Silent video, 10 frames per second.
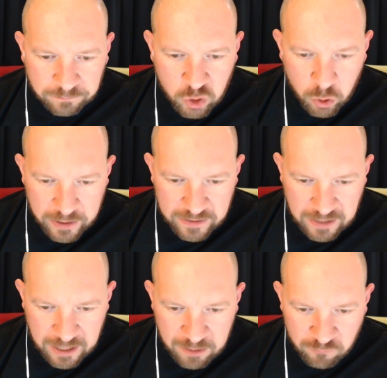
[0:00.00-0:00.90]
Tony
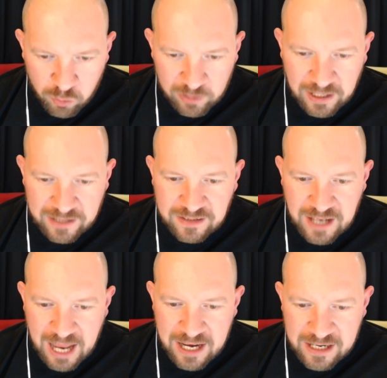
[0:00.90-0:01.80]
saying rule sets
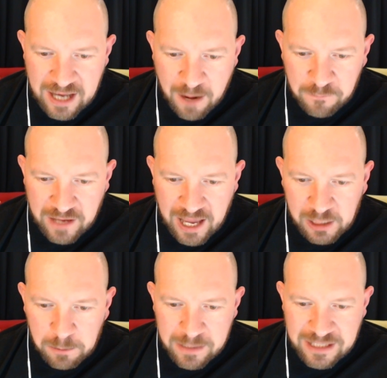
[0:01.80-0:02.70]
have to
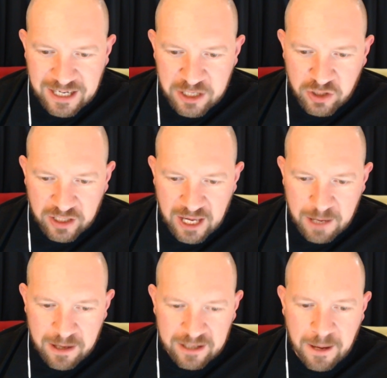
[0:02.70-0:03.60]
help me teach the
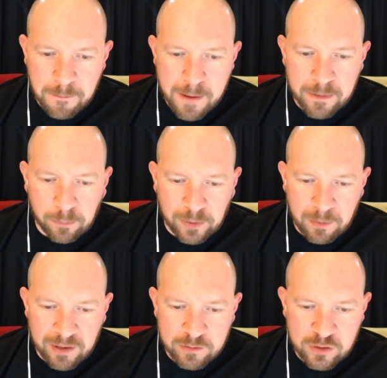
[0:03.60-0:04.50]
game and get people playing
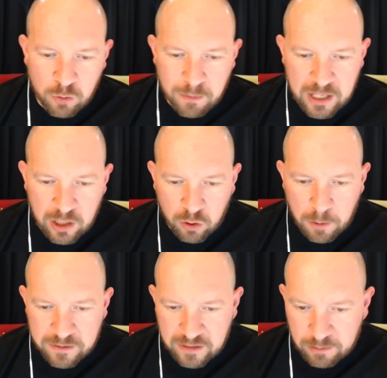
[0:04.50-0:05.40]
without too many
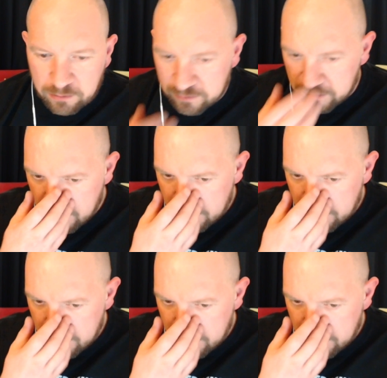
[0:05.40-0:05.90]
lookup tables.